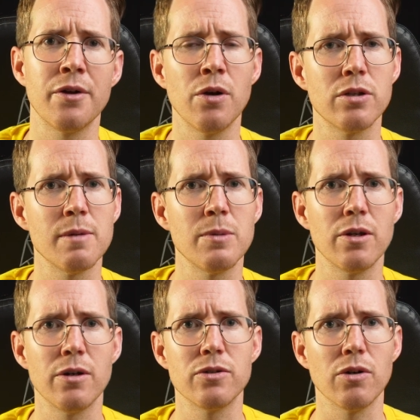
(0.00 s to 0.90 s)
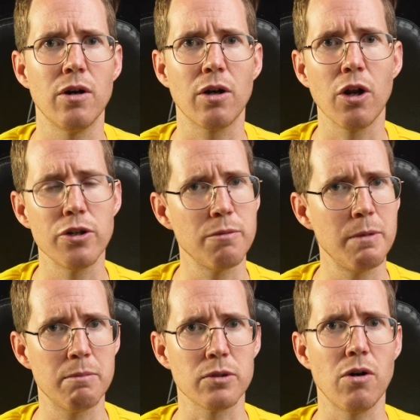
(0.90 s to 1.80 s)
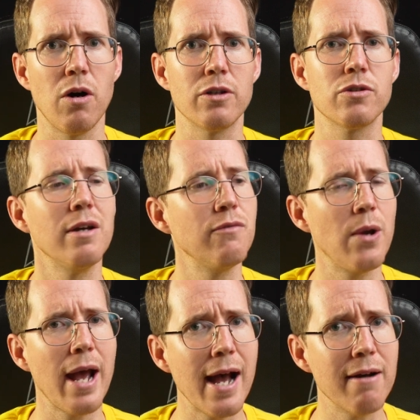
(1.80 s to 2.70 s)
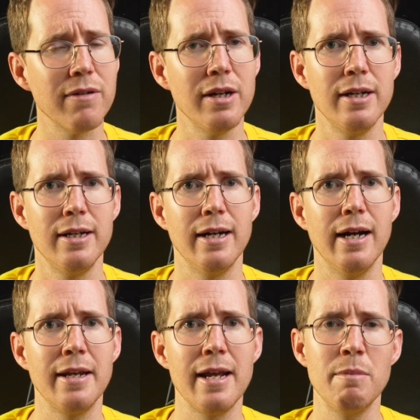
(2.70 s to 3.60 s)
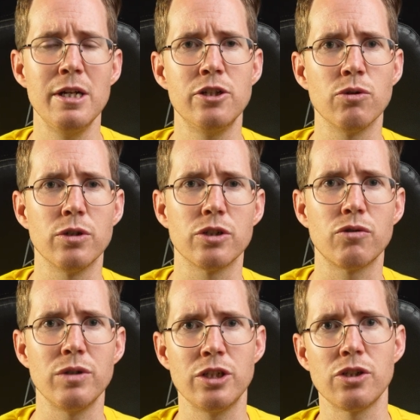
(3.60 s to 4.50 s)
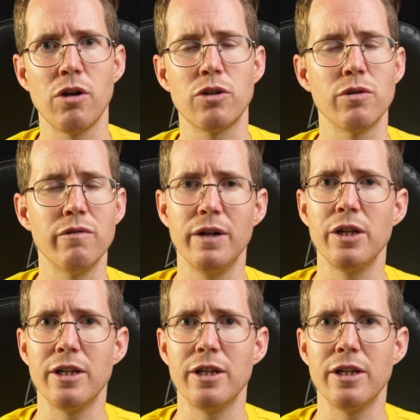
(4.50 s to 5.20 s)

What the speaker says: I know some of those are close to people's hearts. So if you have an image or a screenshot or a video